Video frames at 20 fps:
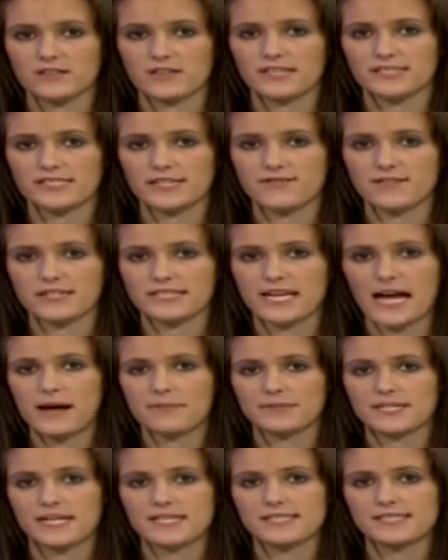list of the
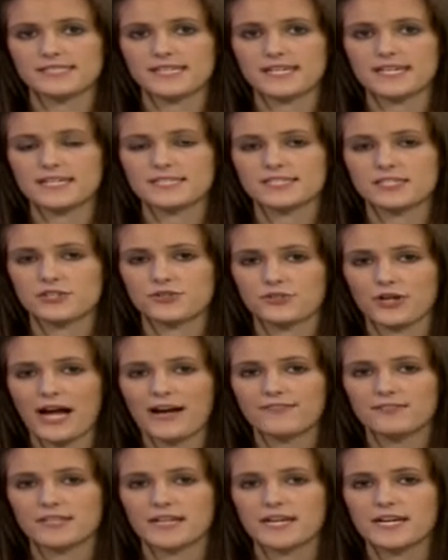top 10 cities to
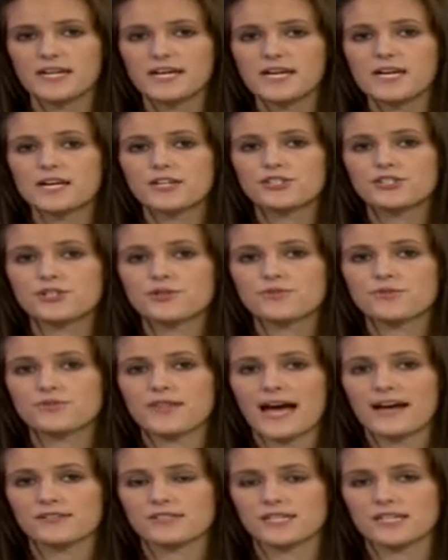travel in
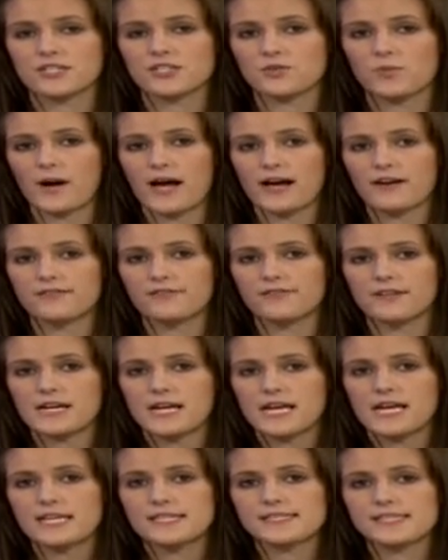2012.
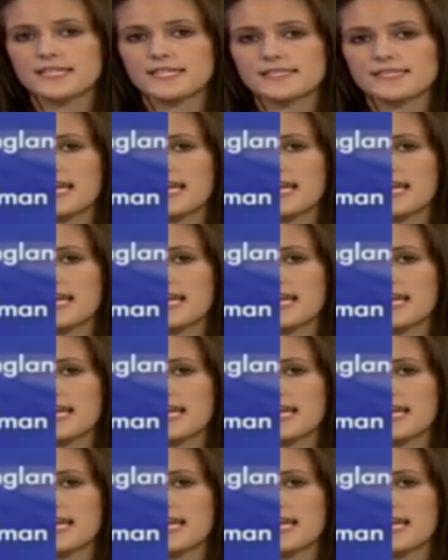Cities